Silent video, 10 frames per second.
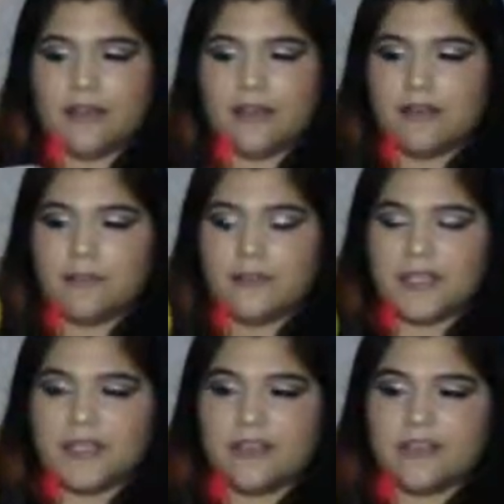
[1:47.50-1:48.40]

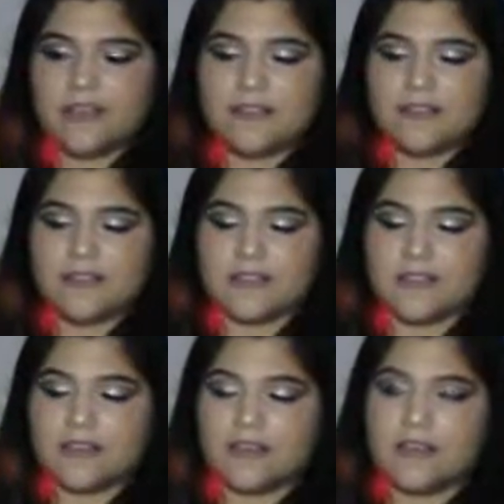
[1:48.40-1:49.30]
because
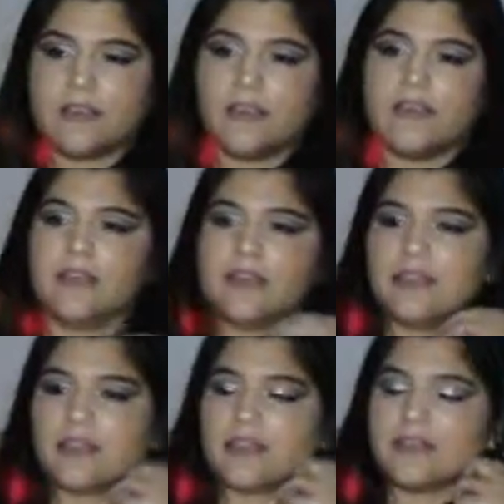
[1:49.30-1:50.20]
it
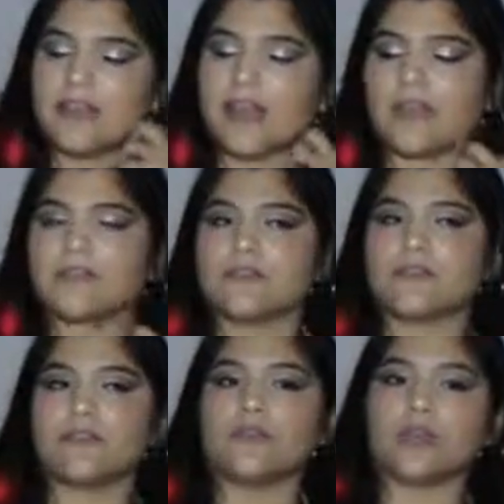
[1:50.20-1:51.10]
can handle
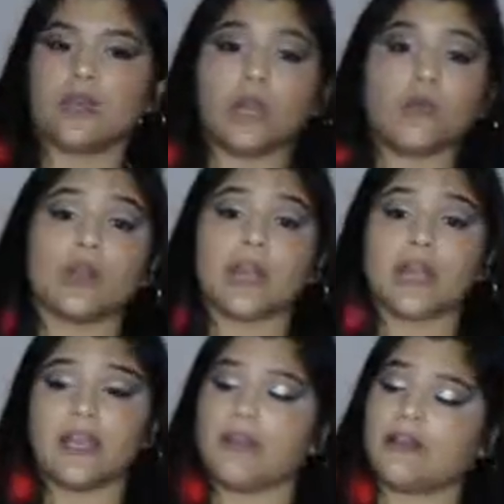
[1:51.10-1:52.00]
low light
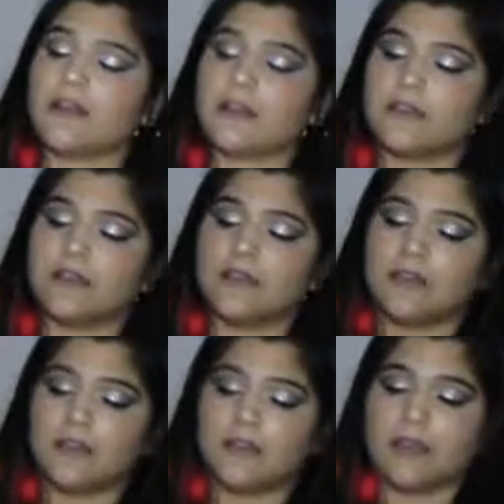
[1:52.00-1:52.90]

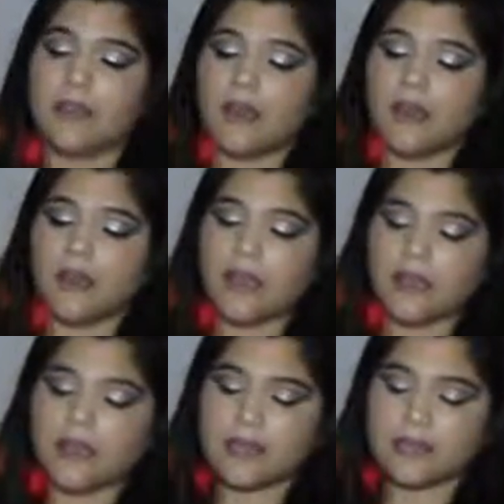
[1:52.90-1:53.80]

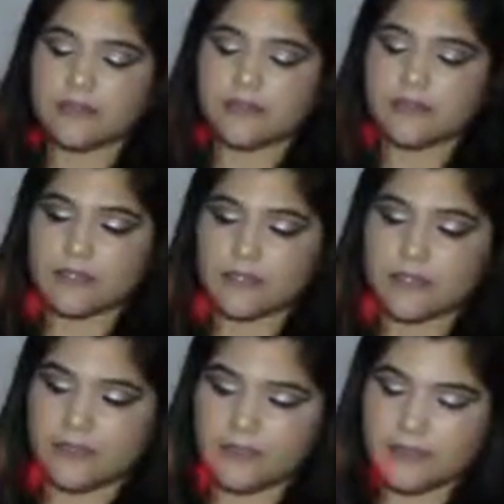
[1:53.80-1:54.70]
and
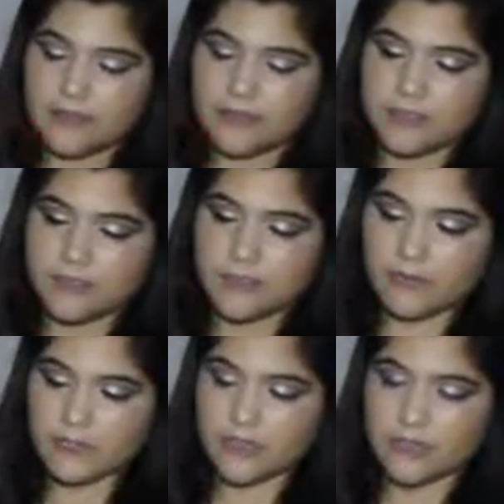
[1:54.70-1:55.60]
it's very
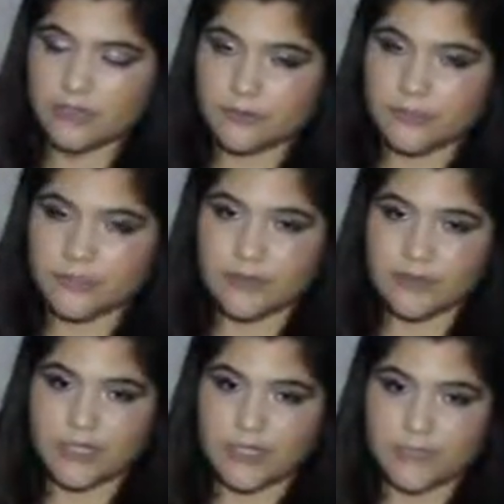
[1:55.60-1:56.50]
tolerant when it
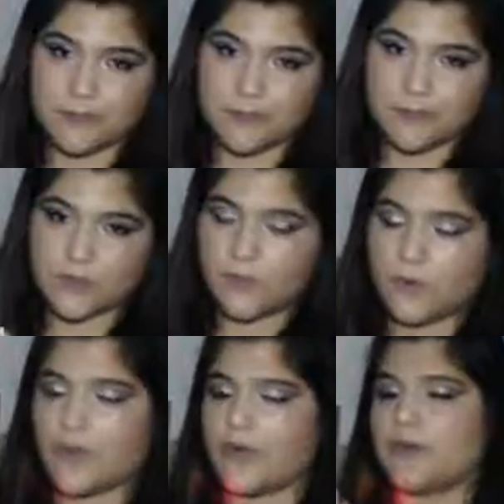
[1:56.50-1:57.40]
comes to
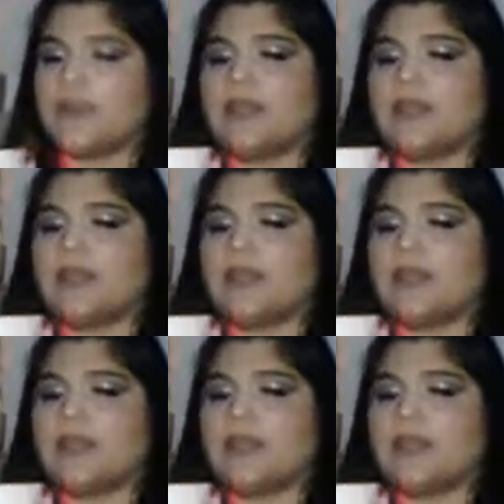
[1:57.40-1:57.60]
watering.